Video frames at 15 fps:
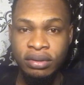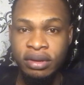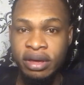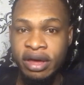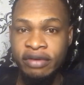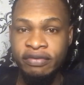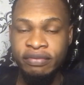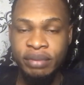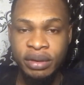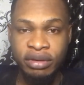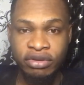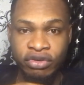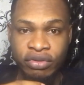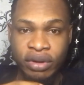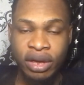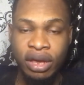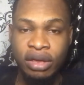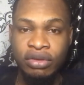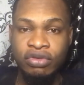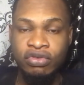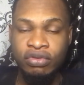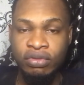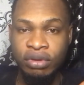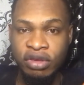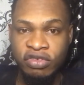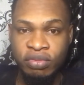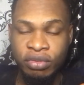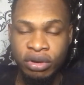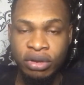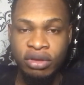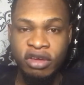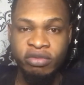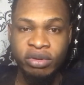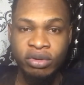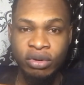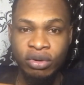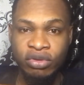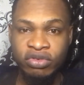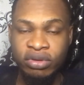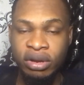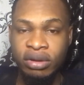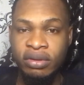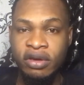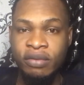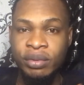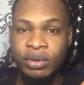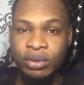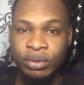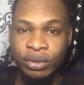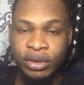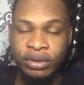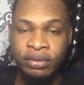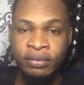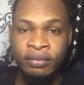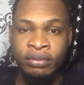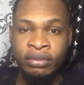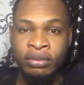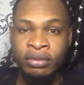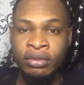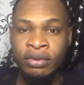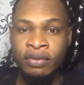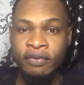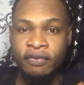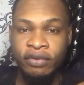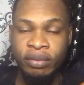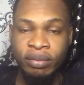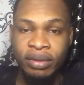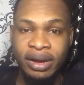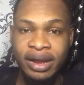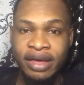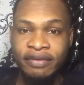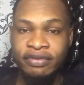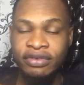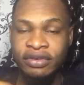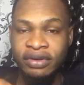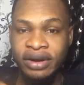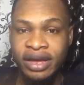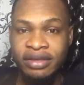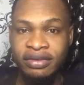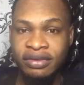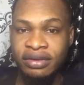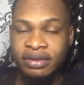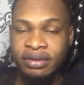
You have been trying to raise money, you have been hustling, you have been going from left, right,